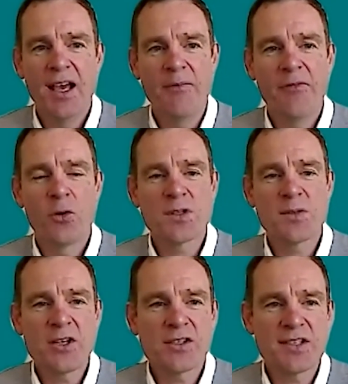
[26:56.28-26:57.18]
For
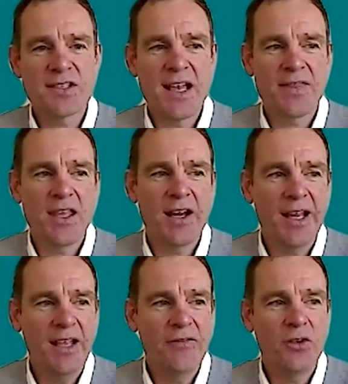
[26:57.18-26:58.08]
specialists out there,
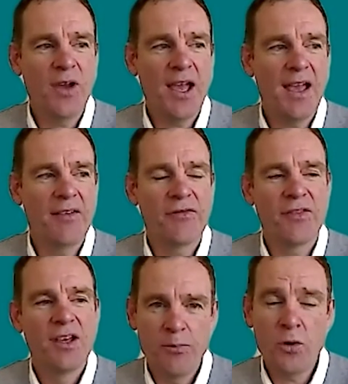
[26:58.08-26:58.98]
if you have
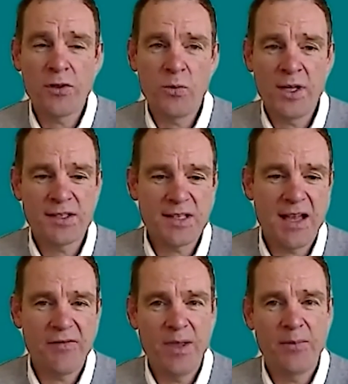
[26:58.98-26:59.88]
more than one
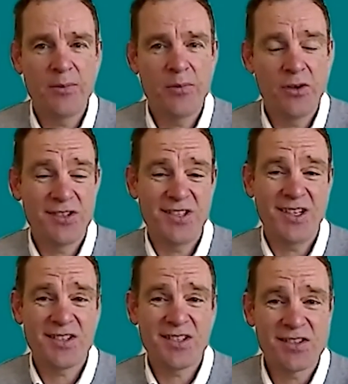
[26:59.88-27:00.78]
staff member per
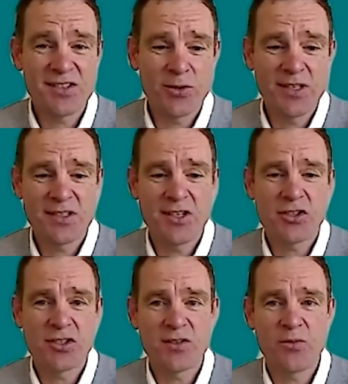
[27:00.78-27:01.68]
6 consulting
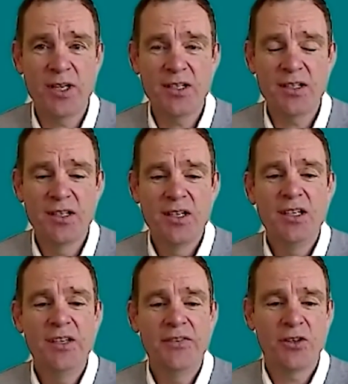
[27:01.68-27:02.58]
sessions a week,
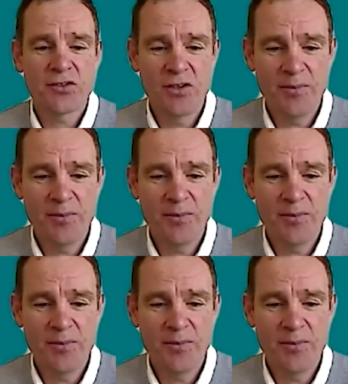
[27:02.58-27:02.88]
you've got too